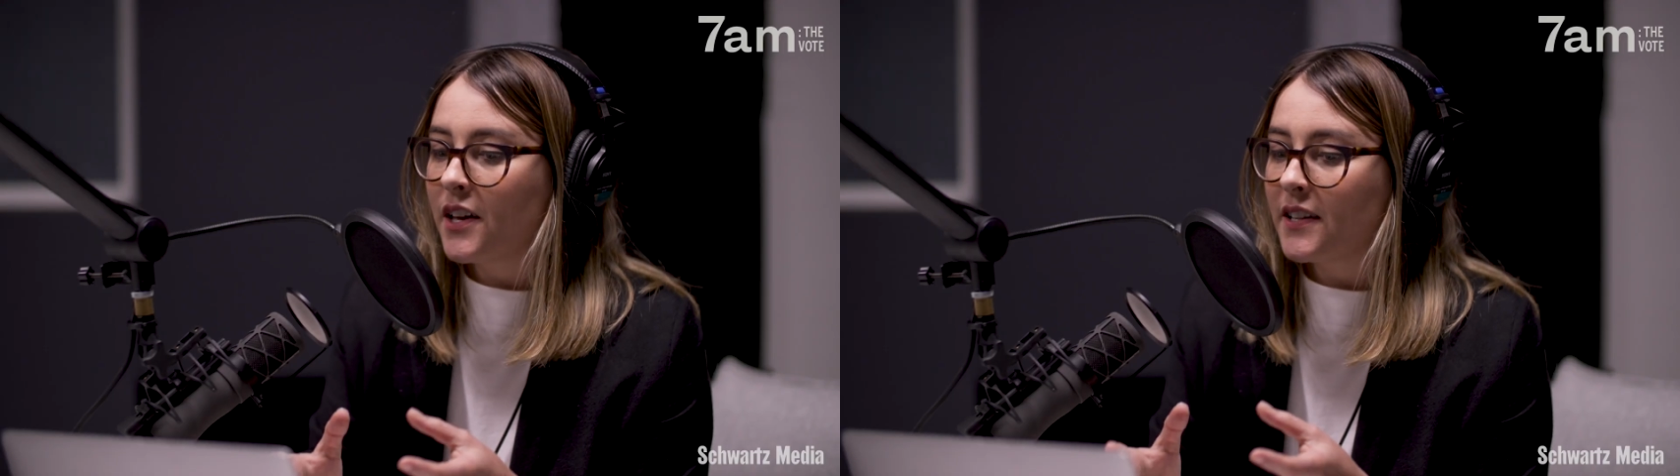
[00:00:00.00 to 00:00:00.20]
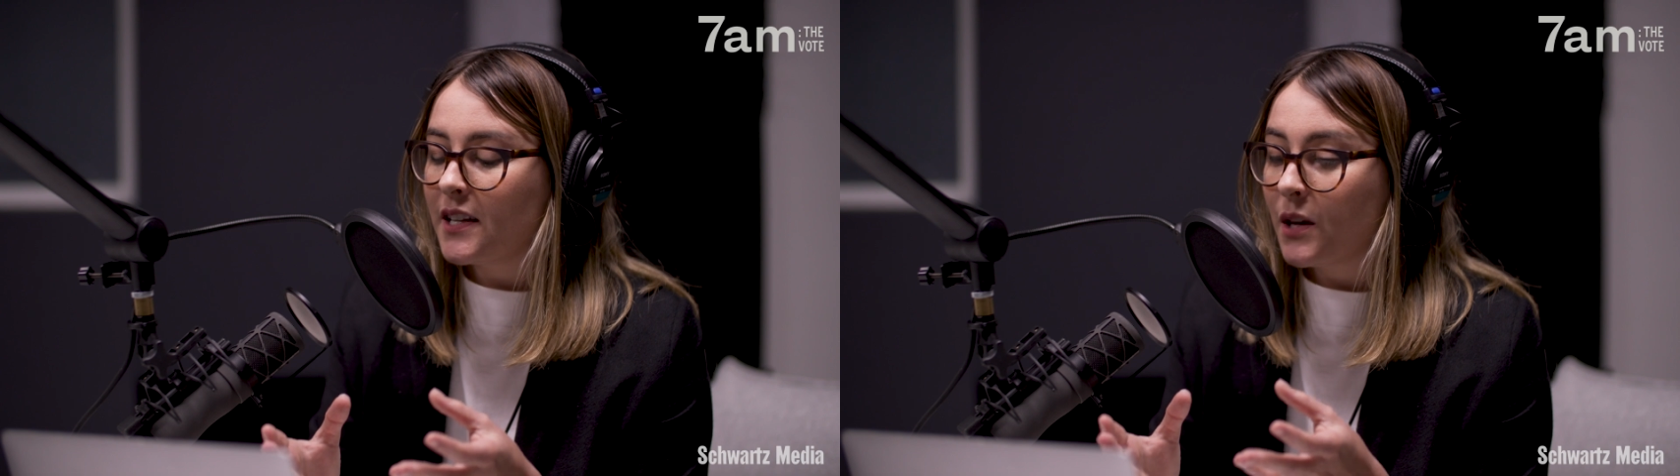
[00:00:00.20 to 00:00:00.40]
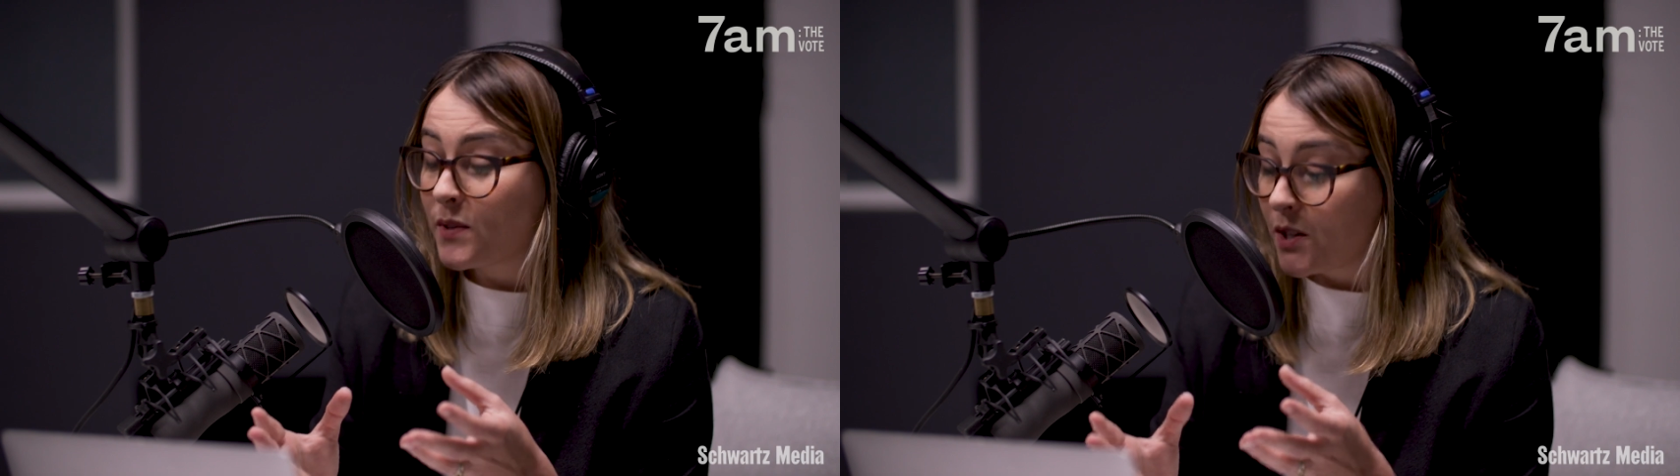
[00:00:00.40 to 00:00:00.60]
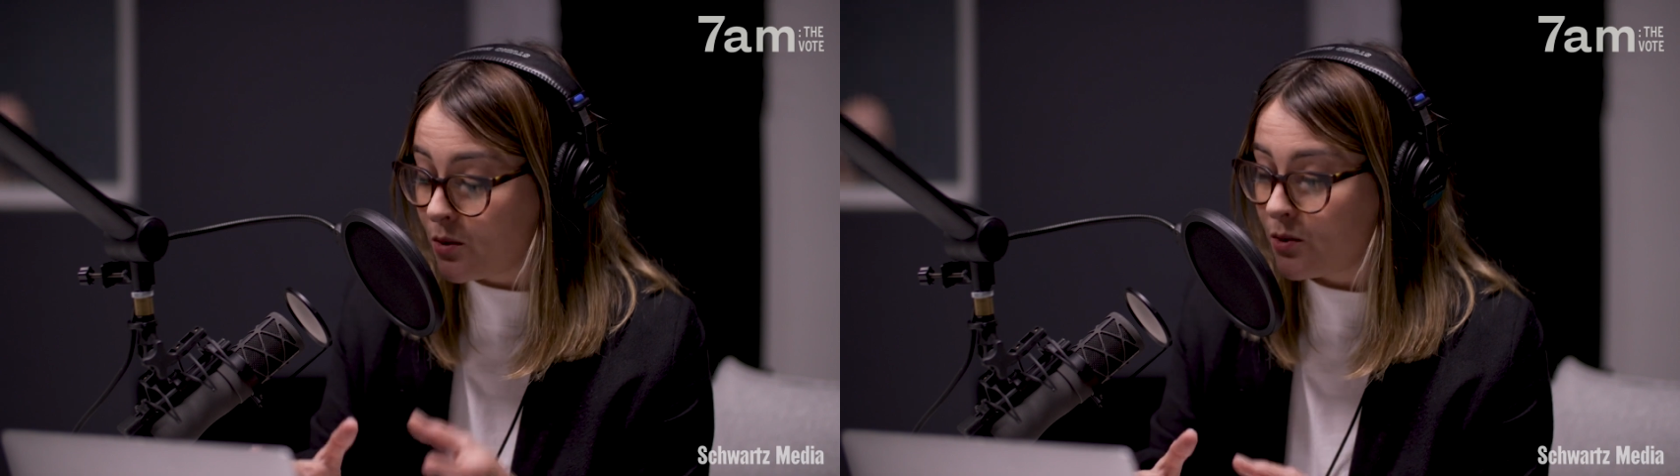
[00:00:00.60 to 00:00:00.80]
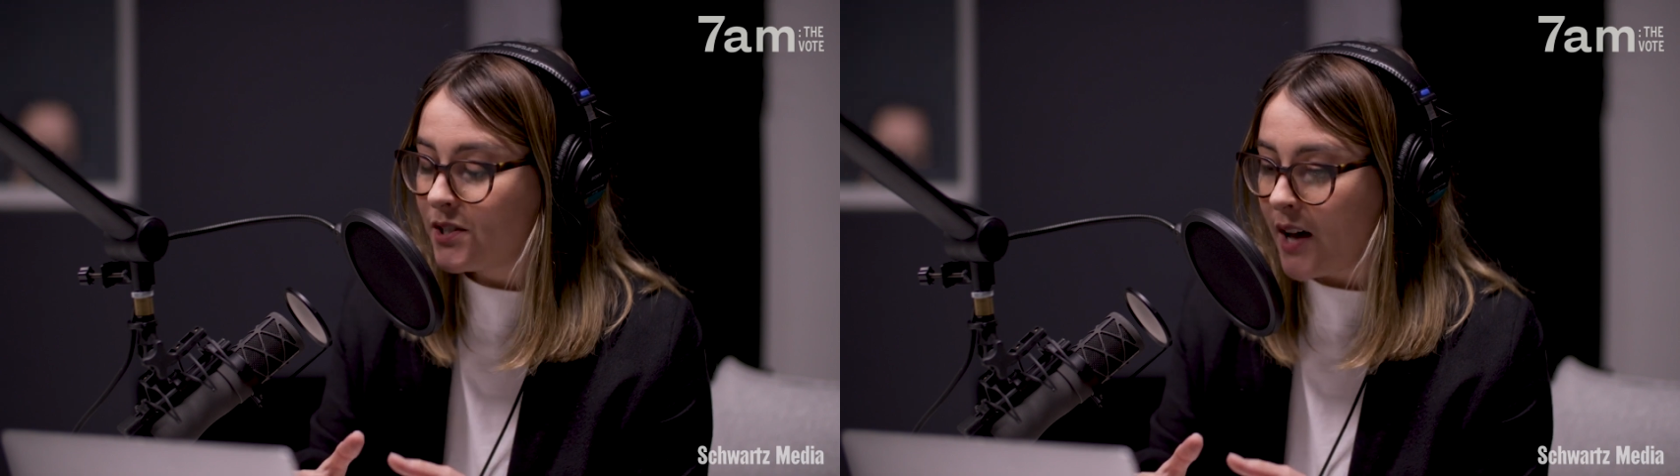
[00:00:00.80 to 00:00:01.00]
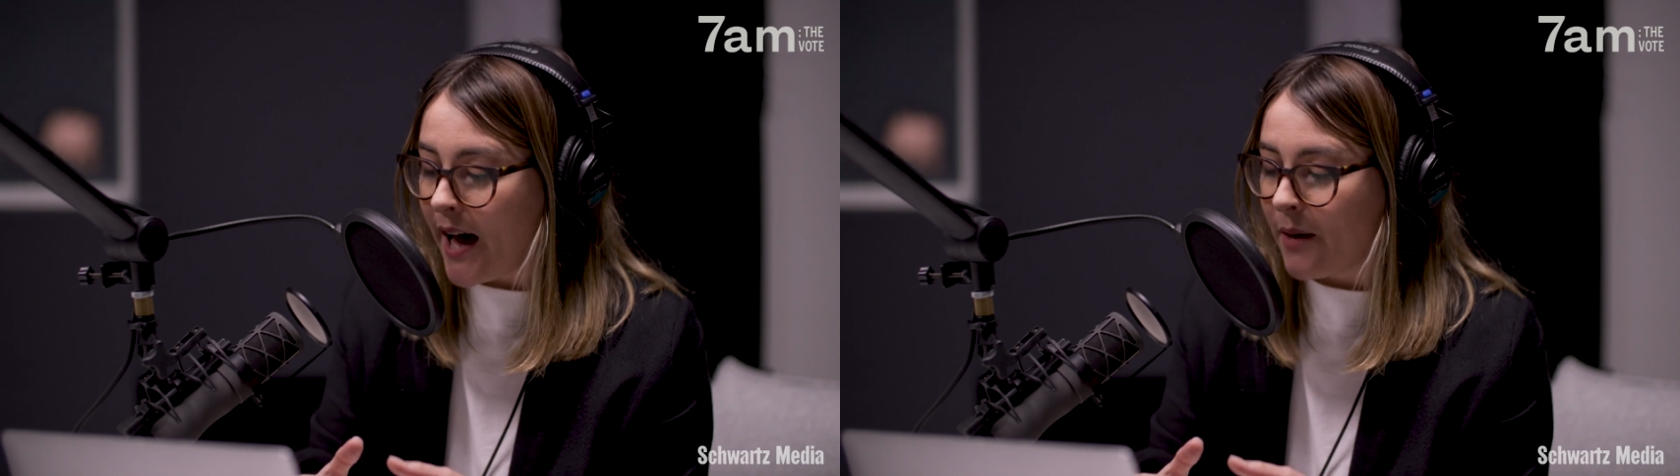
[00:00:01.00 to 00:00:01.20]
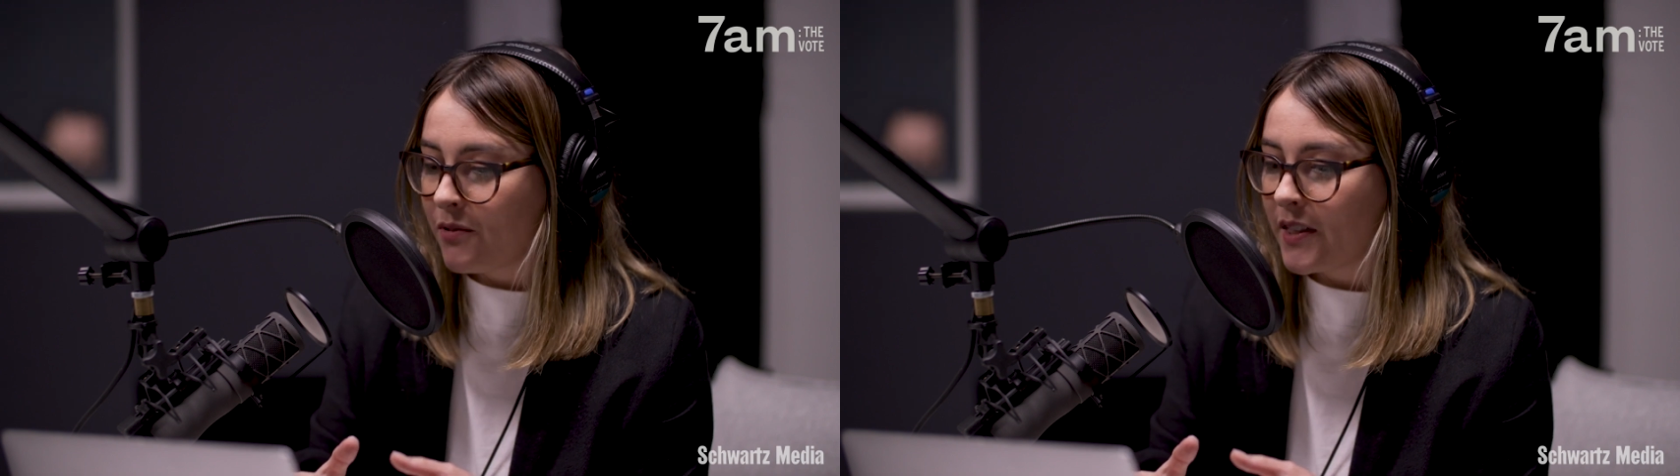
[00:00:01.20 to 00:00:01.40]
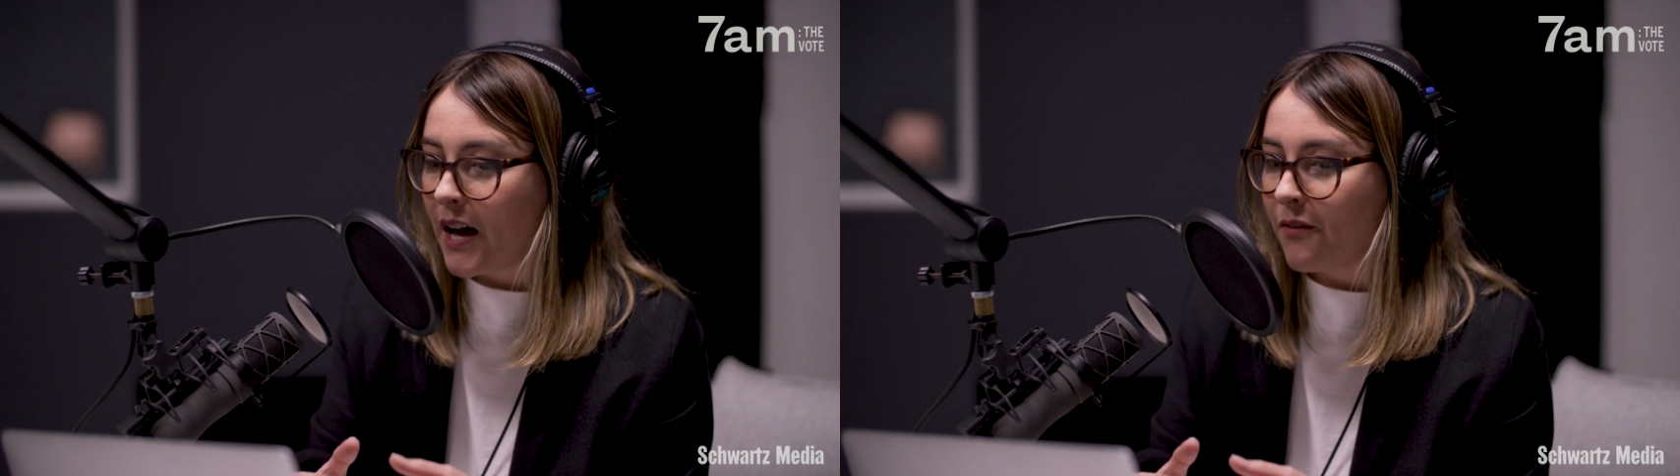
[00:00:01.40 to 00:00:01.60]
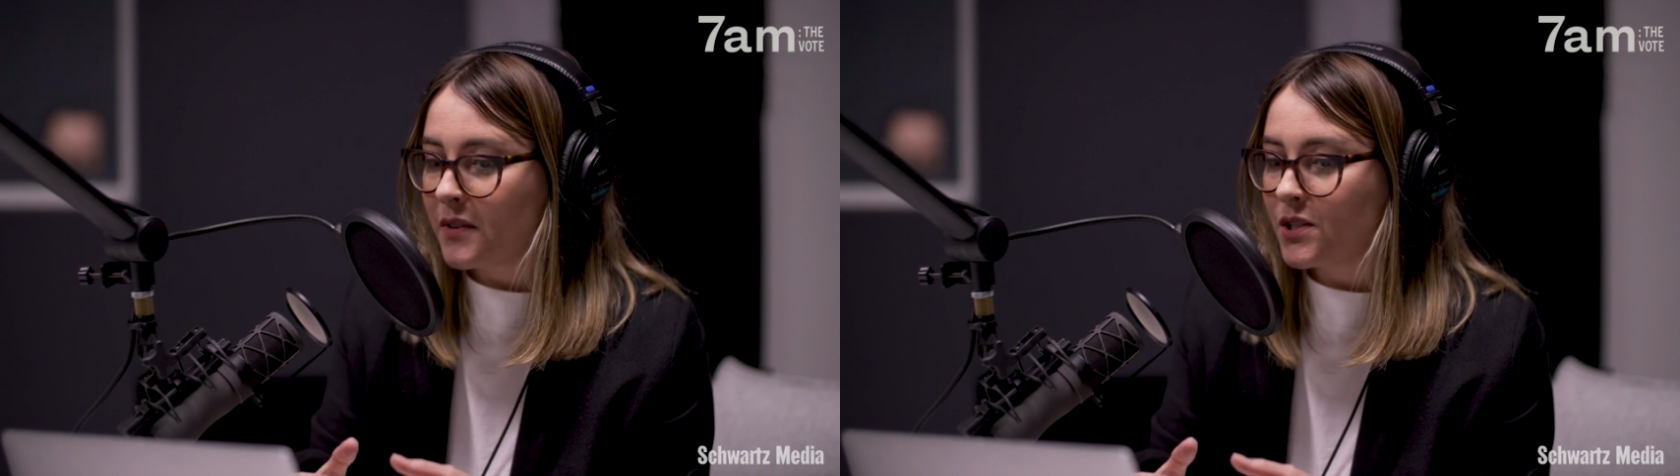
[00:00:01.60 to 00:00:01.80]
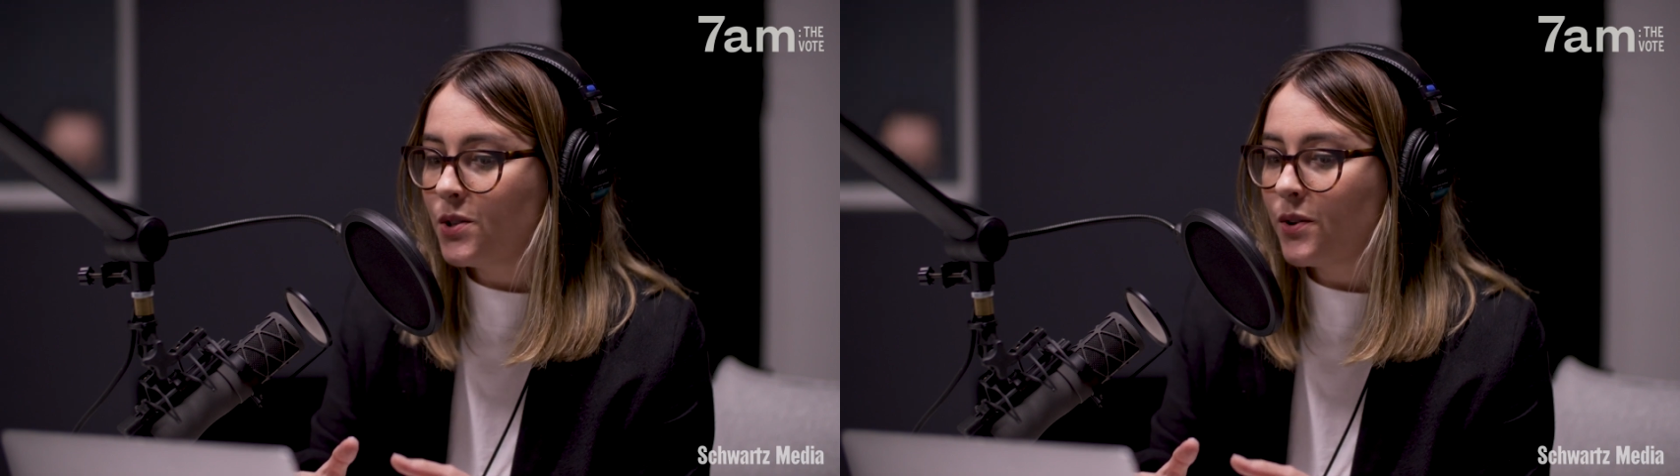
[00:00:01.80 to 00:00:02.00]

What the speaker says: that it was a good time for the government